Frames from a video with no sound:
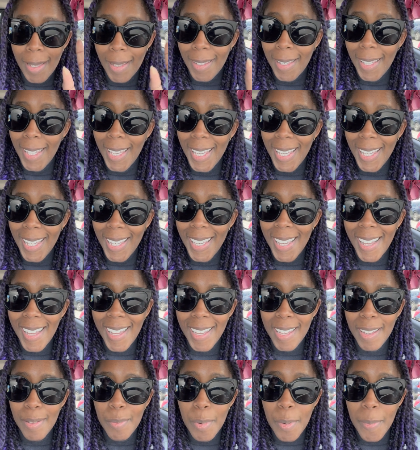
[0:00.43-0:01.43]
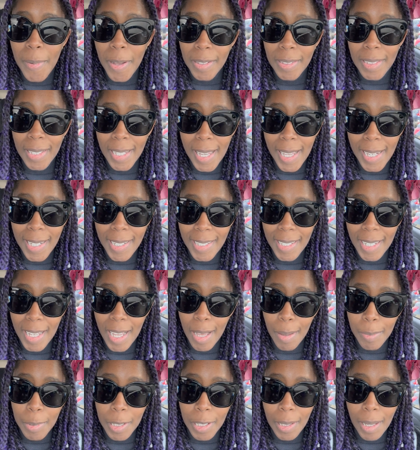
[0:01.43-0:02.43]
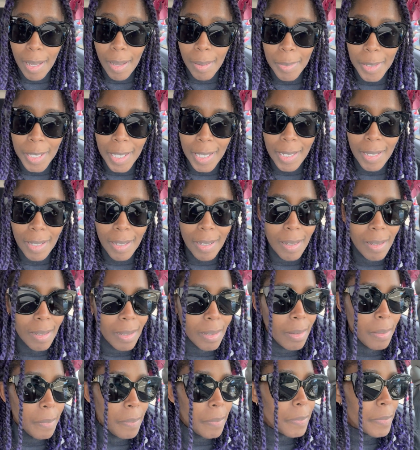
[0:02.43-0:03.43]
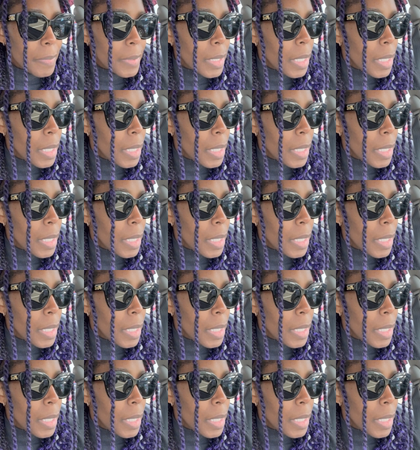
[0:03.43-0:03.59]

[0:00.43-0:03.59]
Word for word: Hey, I am about to head into Hobby Lobby. Um,